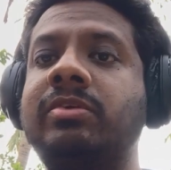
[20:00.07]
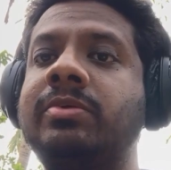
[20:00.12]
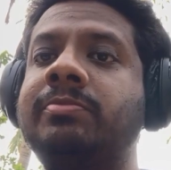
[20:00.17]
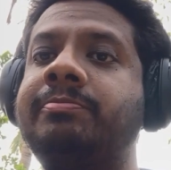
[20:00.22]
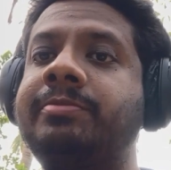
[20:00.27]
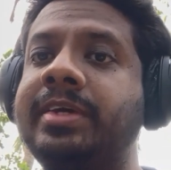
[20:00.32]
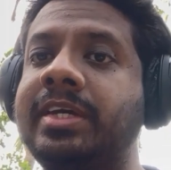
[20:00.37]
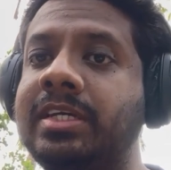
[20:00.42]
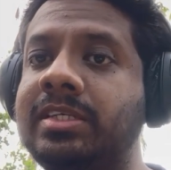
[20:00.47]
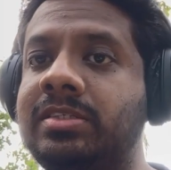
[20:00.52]

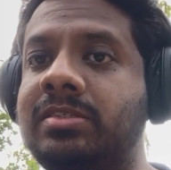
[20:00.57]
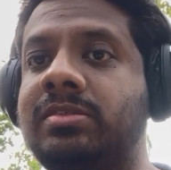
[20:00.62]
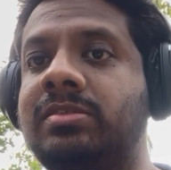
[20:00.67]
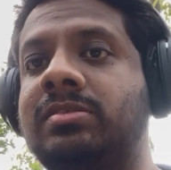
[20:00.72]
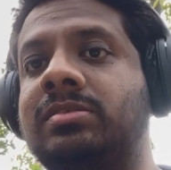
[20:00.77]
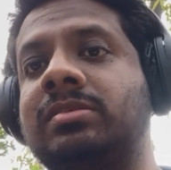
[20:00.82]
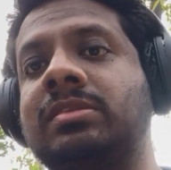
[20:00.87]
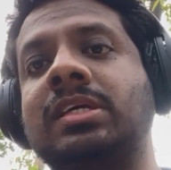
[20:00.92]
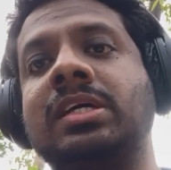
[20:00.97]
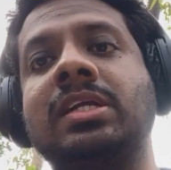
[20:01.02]

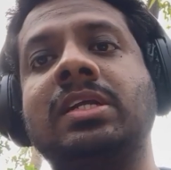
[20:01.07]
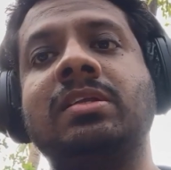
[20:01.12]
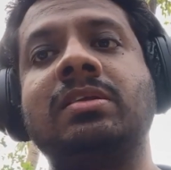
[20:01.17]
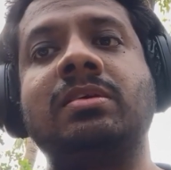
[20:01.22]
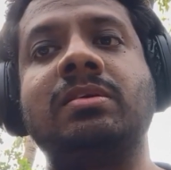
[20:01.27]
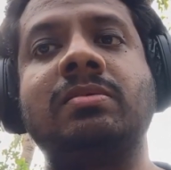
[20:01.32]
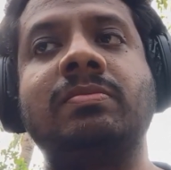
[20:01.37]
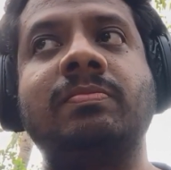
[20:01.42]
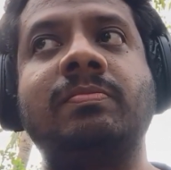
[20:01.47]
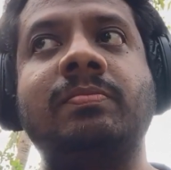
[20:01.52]
page that
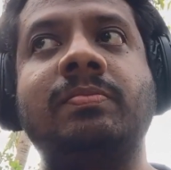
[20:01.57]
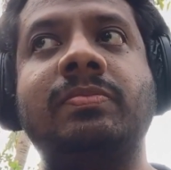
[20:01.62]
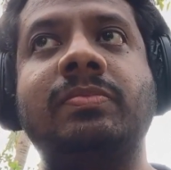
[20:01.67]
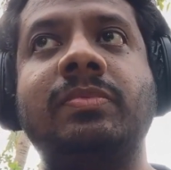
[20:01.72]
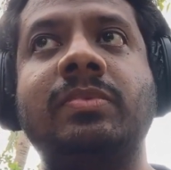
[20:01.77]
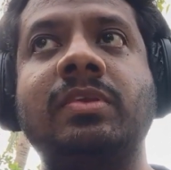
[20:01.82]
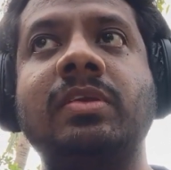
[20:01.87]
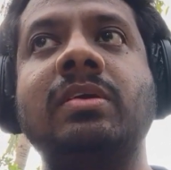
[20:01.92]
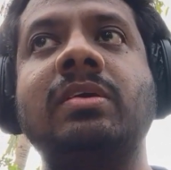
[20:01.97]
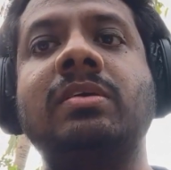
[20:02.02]

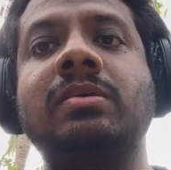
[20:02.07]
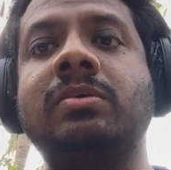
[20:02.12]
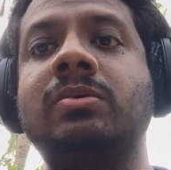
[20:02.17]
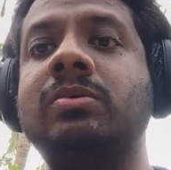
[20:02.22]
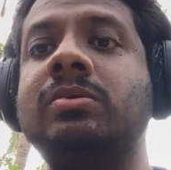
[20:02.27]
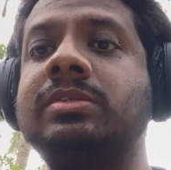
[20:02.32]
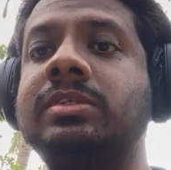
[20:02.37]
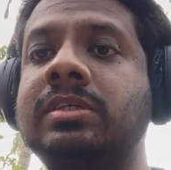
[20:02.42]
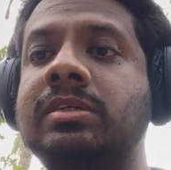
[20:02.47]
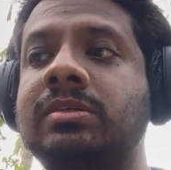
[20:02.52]

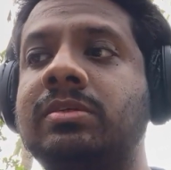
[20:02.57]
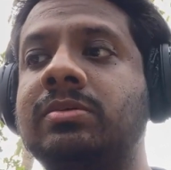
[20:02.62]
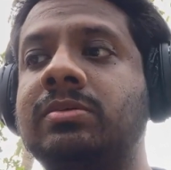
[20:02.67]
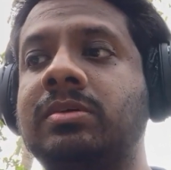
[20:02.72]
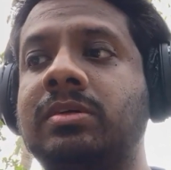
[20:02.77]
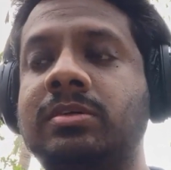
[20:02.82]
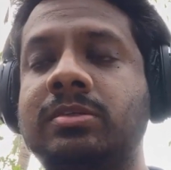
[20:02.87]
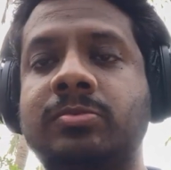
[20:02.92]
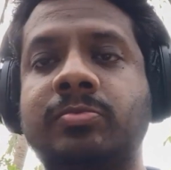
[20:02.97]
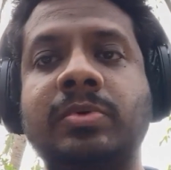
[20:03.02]
goes
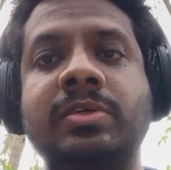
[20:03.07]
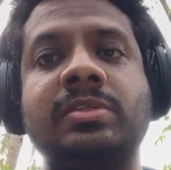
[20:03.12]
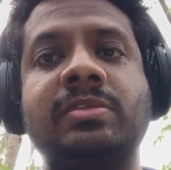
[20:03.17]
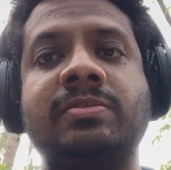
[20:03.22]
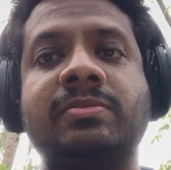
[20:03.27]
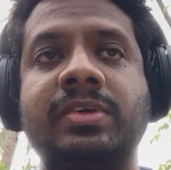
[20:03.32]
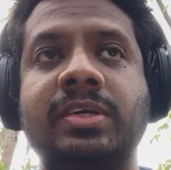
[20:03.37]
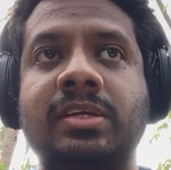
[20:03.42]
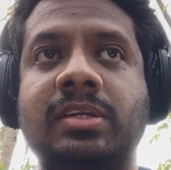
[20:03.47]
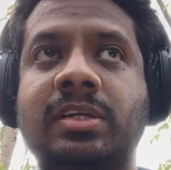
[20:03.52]
into a
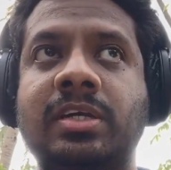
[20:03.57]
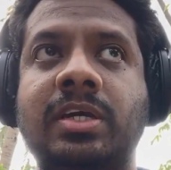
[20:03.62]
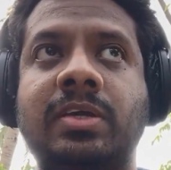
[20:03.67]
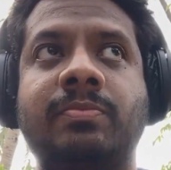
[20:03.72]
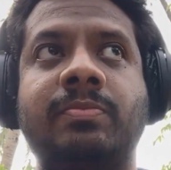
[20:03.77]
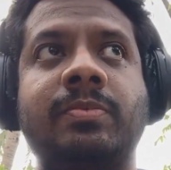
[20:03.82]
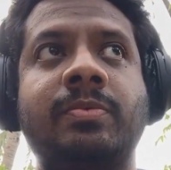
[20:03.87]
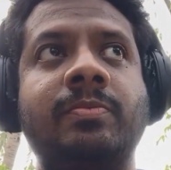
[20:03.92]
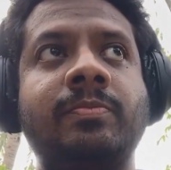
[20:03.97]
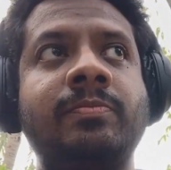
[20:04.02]
specific type,
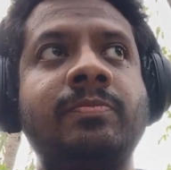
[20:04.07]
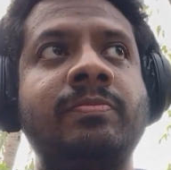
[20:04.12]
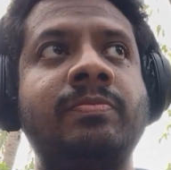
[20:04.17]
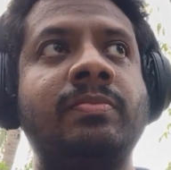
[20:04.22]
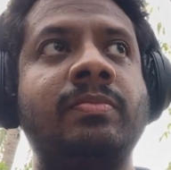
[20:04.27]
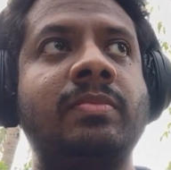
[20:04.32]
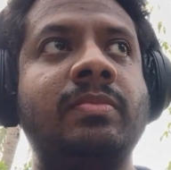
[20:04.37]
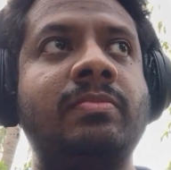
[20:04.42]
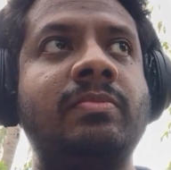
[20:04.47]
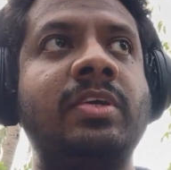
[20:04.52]

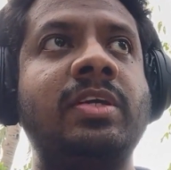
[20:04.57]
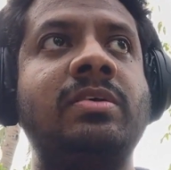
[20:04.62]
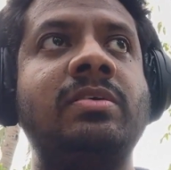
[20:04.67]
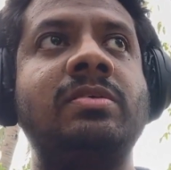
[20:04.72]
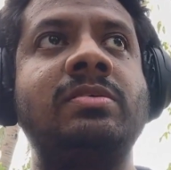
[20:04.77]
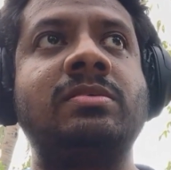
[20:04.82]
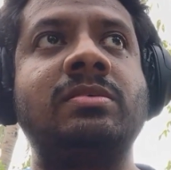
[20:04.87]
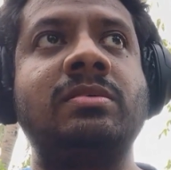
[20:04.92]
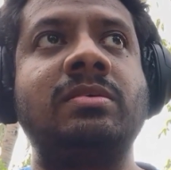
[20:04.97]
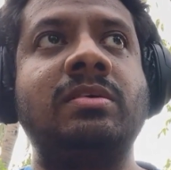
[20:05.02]

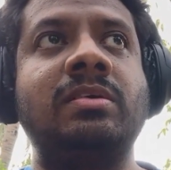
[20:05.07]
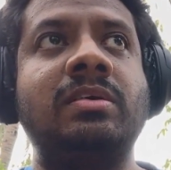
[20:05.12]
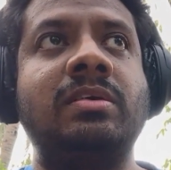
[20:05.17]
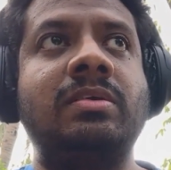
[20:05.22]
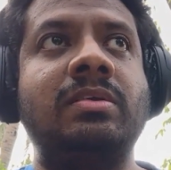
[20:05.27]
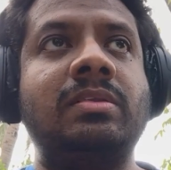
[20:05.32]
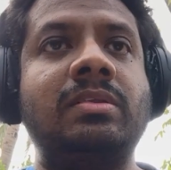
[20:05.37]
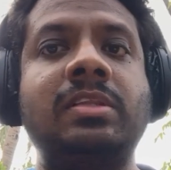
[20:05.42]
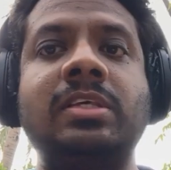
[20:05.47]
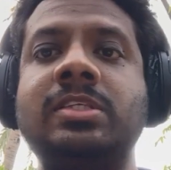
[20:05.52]
because
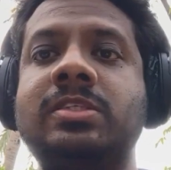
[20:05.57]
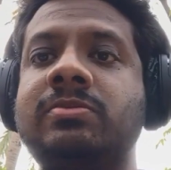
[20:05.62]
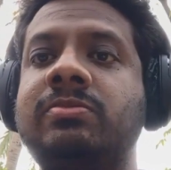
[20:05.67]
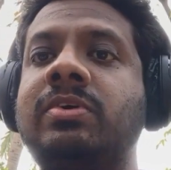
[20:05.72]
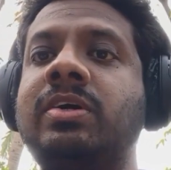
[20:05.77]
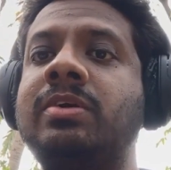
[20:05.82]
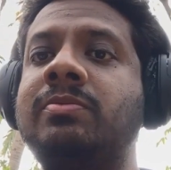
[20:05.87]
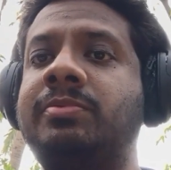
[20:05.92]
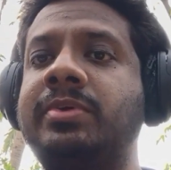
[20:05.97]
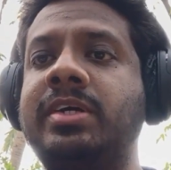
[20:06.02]
this
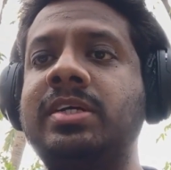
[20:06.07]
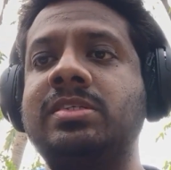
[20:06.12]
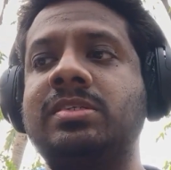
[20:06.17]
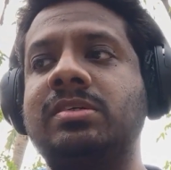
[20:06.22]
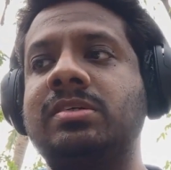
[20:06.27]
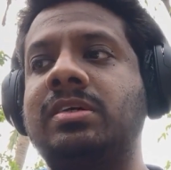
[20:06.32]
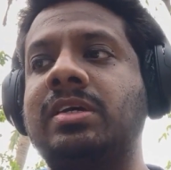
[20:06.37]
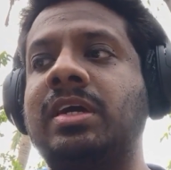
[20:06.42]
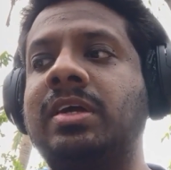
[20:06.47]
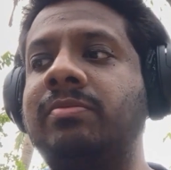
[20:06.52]
one
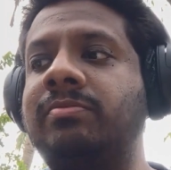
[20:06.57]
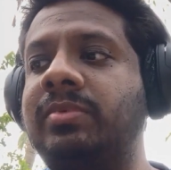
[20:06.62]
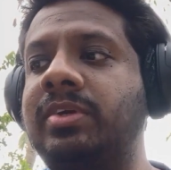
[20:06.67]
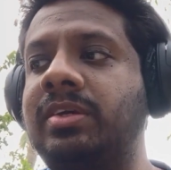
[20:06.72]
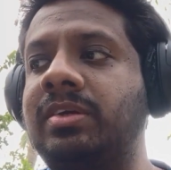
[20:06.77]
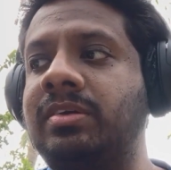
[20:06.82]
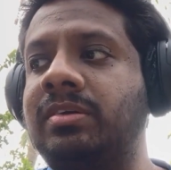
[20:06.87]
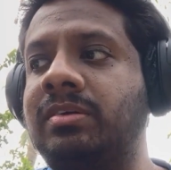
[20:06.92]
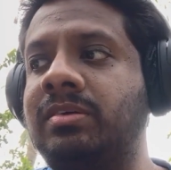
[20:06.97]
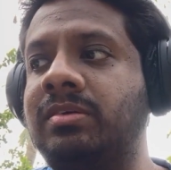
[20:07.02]
pager can
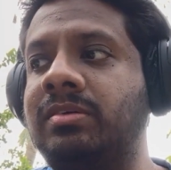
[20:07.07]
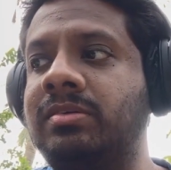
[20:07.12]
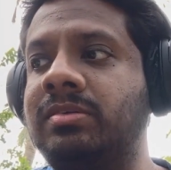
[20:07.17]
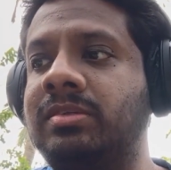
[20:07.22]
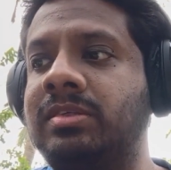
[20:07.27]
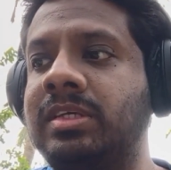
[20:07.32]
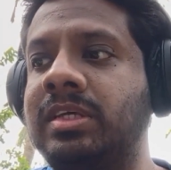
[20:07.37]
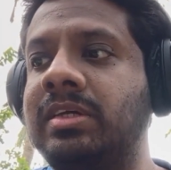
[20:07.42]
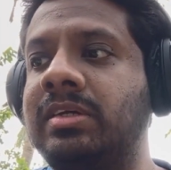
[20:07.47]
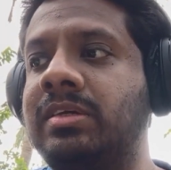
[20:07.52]
be a
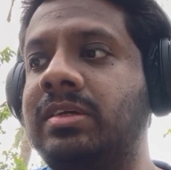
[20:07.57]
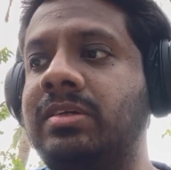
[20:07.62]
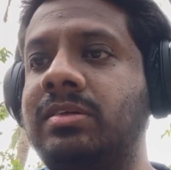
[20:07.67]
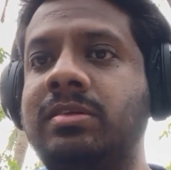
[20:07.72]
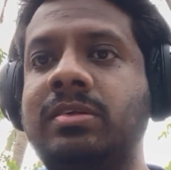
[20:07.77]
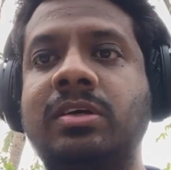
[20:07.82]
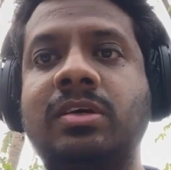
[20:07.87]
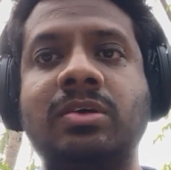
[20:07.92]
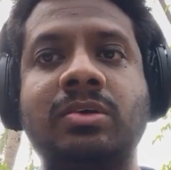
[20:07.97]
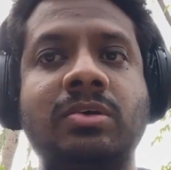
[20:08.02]
single
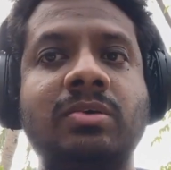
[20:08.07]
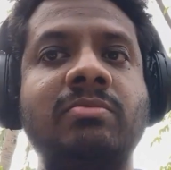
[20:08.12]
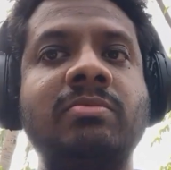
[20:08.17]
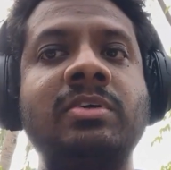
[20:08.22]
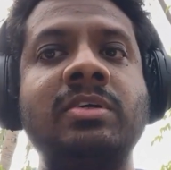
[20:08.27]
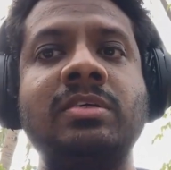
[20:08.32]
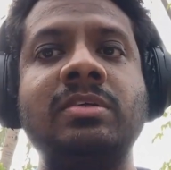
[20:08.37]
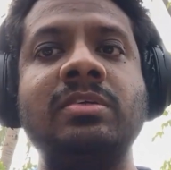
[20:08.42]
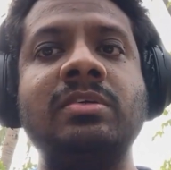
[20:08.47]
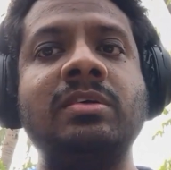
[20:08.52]

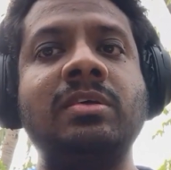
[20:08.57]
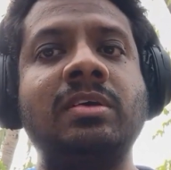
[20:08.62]
document,